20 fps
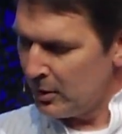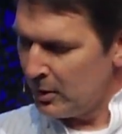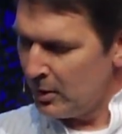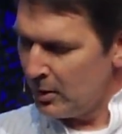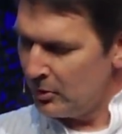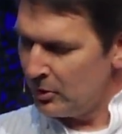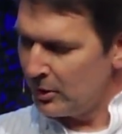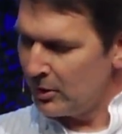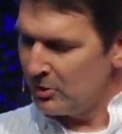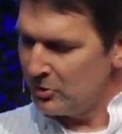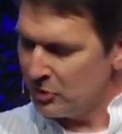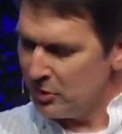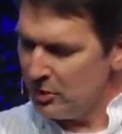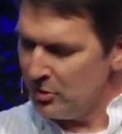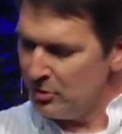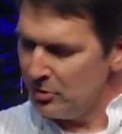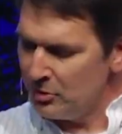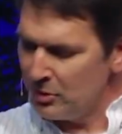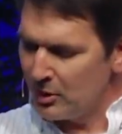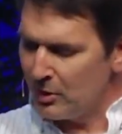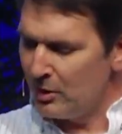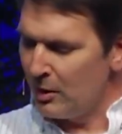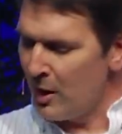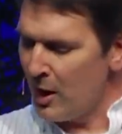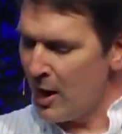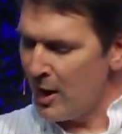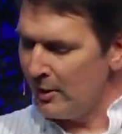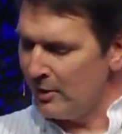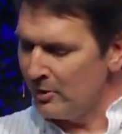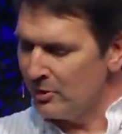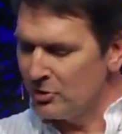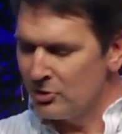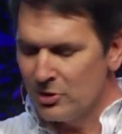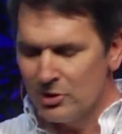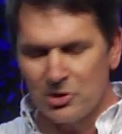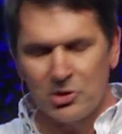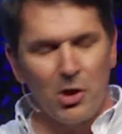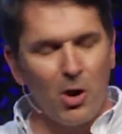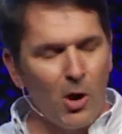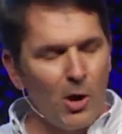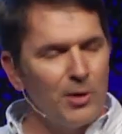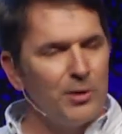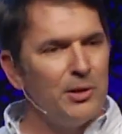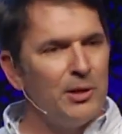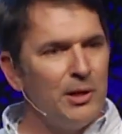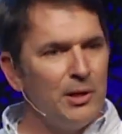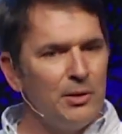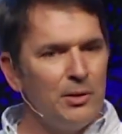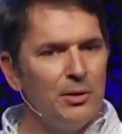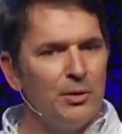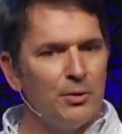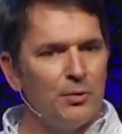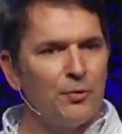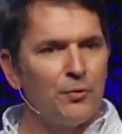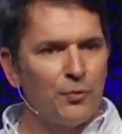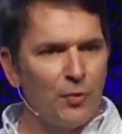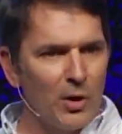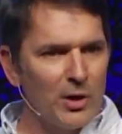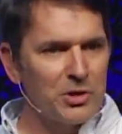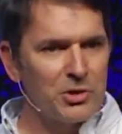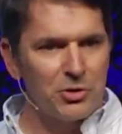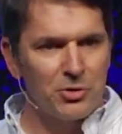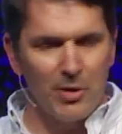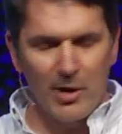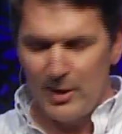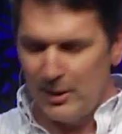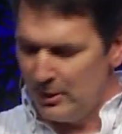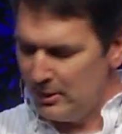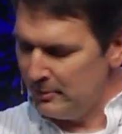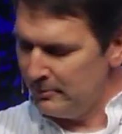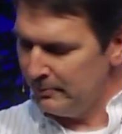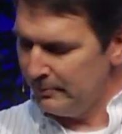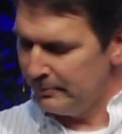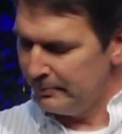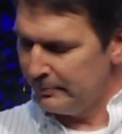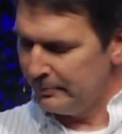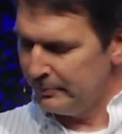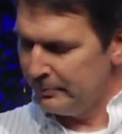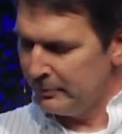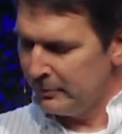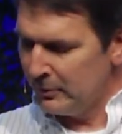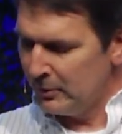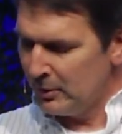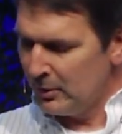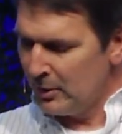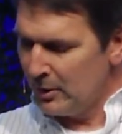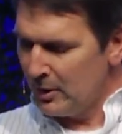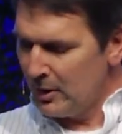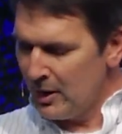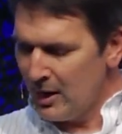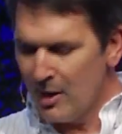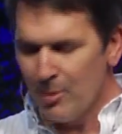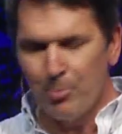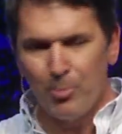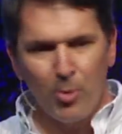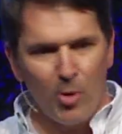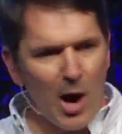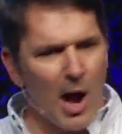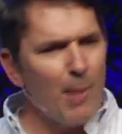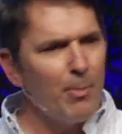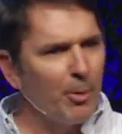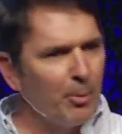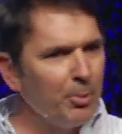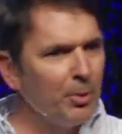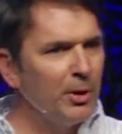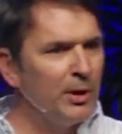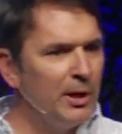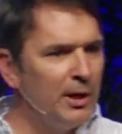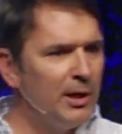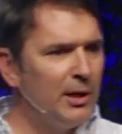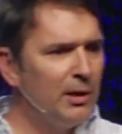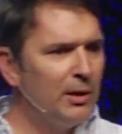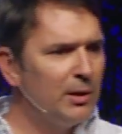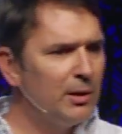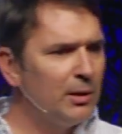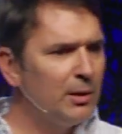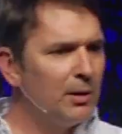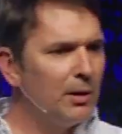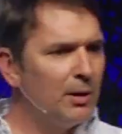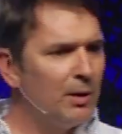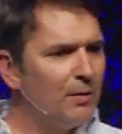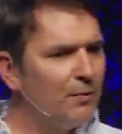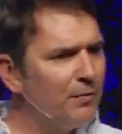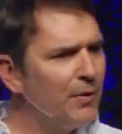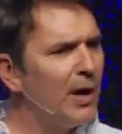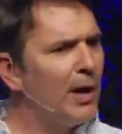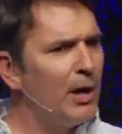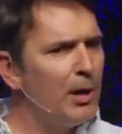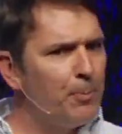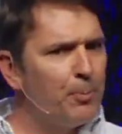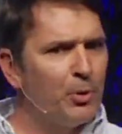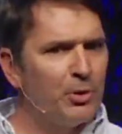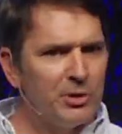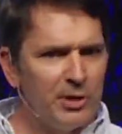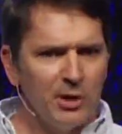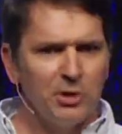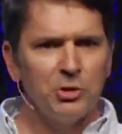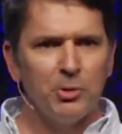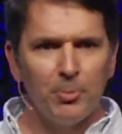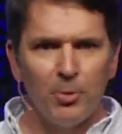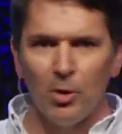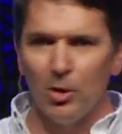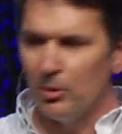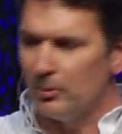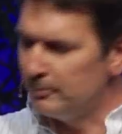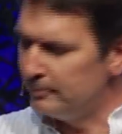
The continued decline is disheartening, frustrating, and probably very predictable.